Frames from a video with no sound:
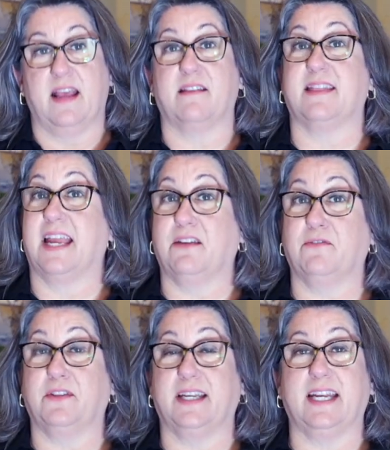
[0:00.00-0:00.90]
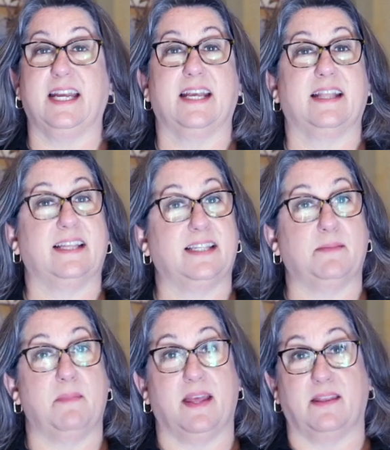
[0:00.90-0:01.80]
Thankfully, this
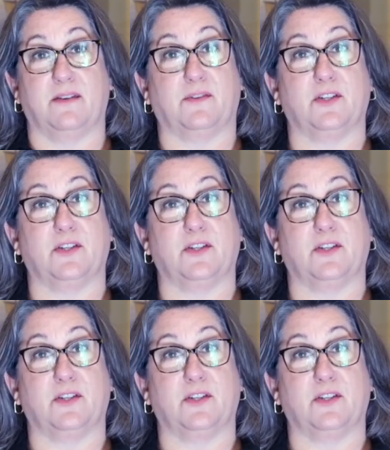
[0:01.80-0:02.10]
method of